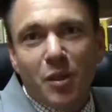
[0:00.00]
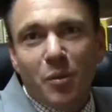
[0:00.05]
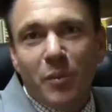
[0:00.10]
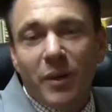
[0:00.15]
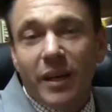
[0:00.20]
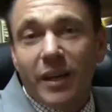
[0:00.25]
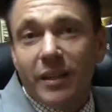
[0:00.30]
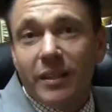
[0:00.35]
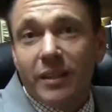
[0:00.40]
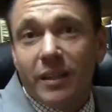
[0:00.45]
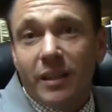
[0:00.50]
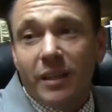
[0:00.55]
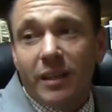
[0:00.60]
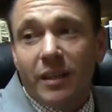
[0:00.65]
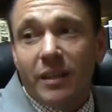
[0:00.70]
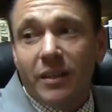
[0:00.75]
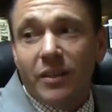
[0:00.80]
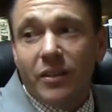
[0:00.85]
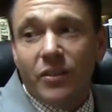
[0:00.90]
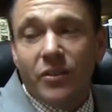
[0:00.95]

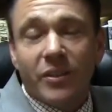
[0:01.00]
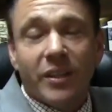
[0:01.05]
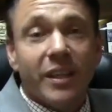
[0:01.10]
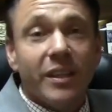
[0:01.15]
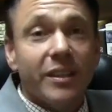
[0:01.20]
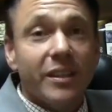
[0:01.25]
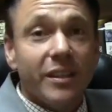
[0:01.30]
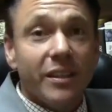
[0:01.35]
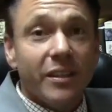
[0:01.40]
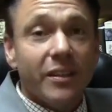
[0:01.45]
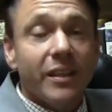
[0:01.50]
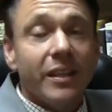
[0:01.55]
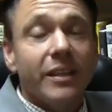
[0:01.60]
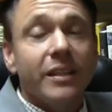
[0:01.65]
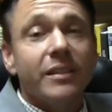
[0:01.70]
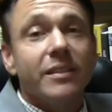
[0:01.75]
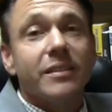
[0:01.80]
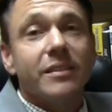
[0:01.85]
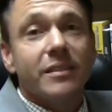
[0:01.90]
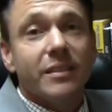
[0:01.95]
But you get there, and
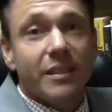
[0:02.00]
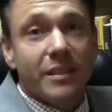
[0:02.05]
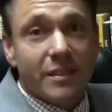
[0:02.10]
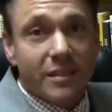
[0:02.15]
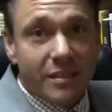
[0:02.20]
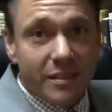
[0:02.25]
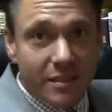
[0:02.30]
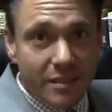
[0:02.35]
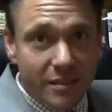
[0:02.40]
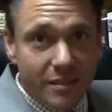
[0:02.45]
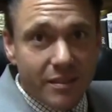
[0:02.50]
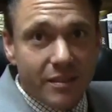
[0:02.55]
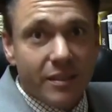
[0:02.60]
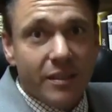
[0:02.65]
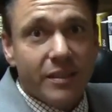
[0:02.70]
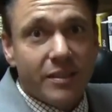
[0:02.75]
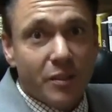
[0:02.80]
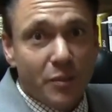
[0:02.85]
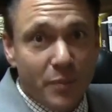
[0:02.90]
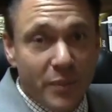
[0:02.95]
it's
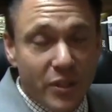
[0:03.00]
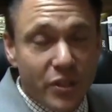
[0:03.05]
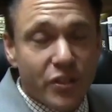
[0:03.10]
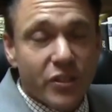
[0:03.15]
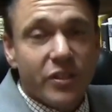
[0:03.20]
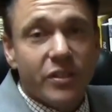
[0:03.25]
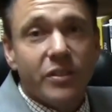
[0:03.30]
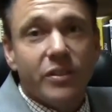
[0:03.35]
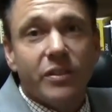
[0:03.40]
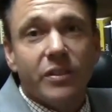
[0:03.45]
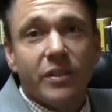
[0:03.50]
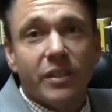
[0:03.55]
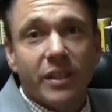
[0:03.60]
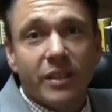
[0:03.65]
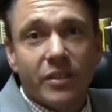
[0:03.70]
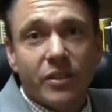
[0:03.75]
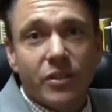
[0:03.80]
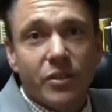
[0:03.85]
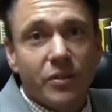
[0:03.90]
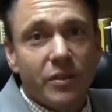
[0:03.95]
a mission. You
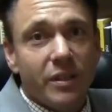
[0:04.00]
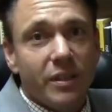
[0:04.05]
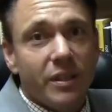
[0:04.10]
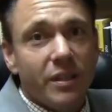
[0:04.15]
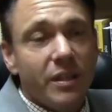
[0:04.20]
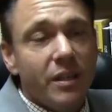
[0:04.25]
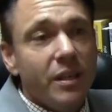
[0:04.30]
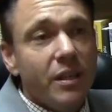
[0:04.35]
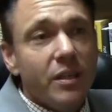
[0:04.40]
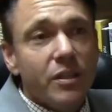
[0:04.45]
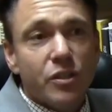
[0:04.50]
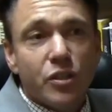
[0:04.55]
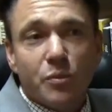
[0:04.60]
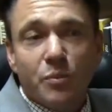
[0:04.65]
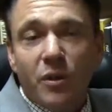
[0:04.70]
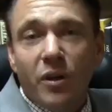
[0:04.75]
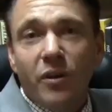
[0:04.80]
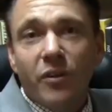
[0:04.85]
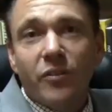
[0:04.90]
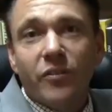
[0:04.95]
get to a
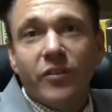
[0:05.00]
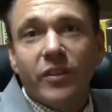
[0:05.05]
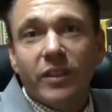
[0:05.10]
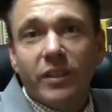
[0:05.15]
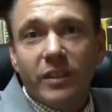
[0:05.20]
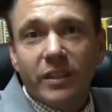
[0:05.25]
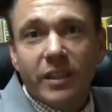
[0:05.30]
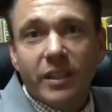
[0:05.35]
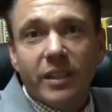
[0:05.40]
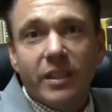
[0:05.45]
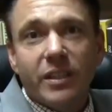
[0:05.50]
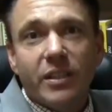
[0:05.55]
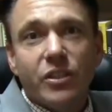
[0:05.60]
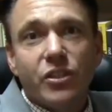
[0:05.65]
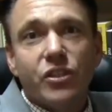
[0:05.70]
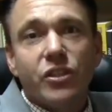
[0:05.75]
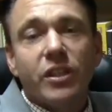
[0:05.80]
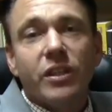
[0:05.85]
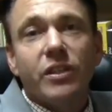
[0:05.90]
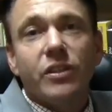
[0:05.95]
small
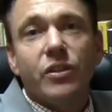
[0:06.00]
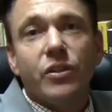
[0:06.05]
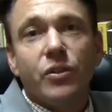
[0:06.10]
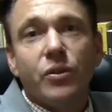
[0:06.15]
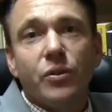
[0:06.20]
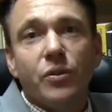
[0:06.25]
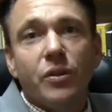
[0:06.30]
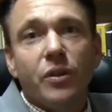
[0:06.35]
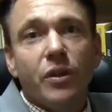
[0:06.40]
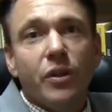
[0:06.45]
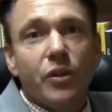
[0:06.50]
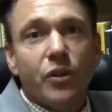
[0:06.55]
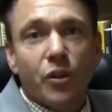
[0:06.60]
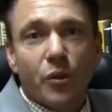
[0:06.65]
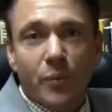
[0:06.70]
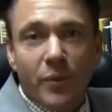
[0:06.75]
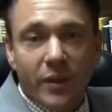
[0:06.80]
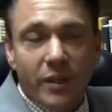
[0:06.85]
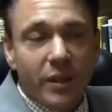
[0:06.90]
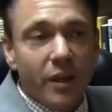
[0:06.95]
village, and
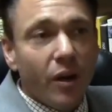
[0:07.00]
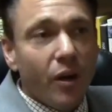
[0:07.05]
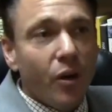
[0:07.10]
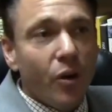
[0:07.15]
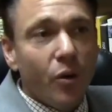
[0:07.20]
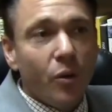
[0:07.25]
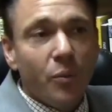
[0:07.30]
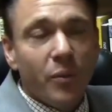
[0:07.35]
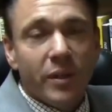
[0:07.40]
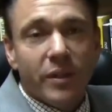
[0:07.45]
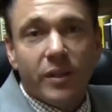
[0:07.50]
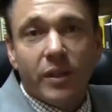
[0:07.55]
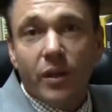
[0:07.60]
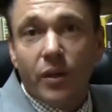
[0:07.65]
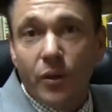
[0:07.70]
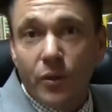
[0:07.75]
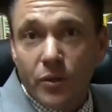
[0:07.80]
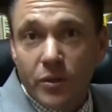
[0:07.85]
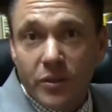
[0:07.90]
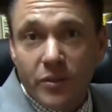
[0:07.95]
you're put in a home with a
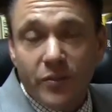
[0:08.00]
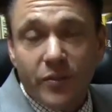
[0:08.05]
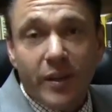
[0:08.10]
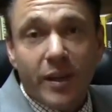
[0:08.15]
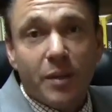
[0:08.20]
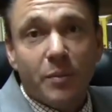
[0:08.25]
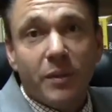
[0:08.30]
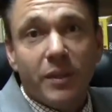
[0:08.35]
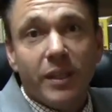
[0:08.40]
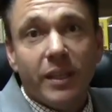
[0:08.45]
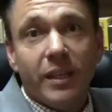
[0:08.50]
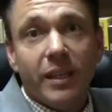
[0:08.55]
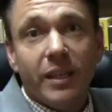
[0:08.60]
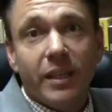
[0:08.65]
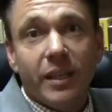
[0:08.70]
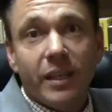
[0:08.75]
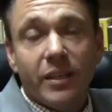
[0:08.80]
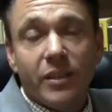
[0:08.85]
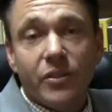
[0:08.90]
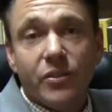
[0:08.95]
host
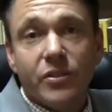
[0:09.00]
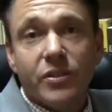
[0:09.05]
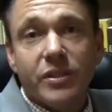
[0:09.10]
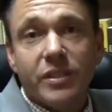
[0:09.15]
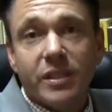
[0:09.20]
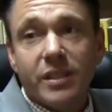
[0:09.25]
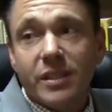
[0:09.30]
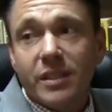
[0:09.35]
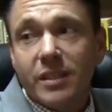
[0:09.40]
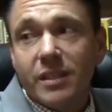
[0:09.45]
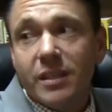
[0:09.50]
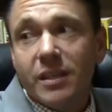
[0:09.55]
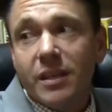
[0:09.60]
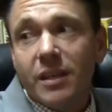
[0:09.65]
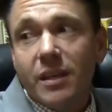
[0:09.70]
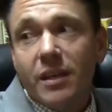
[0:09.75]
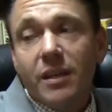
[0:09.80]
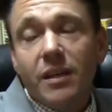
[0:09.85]
family, and you see